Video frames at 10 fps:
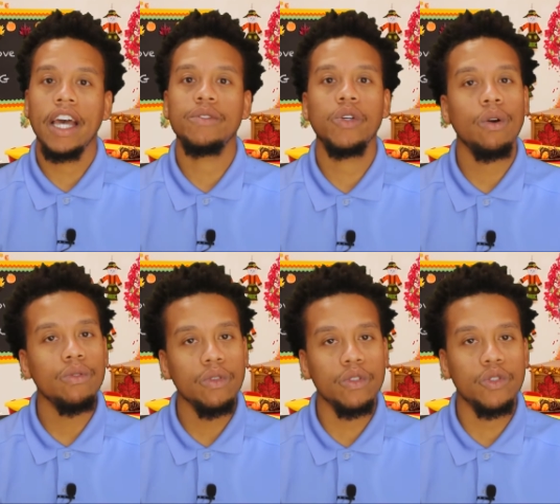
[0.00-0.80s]
as we
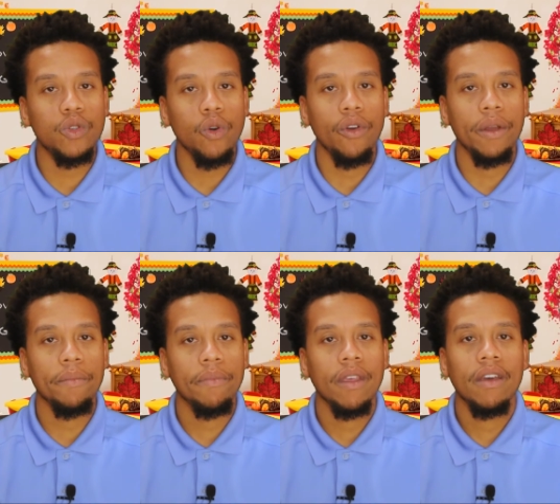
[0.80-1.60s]
go through the story,
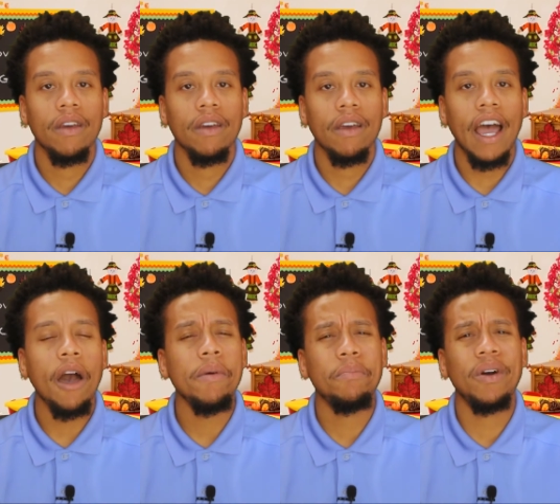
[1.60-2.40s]

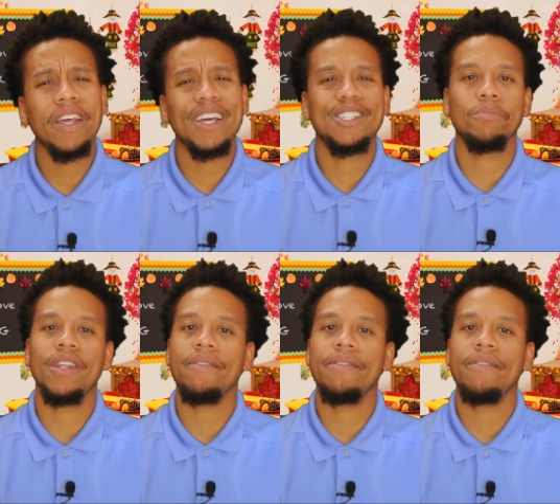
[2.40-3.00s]
I'll be putting in some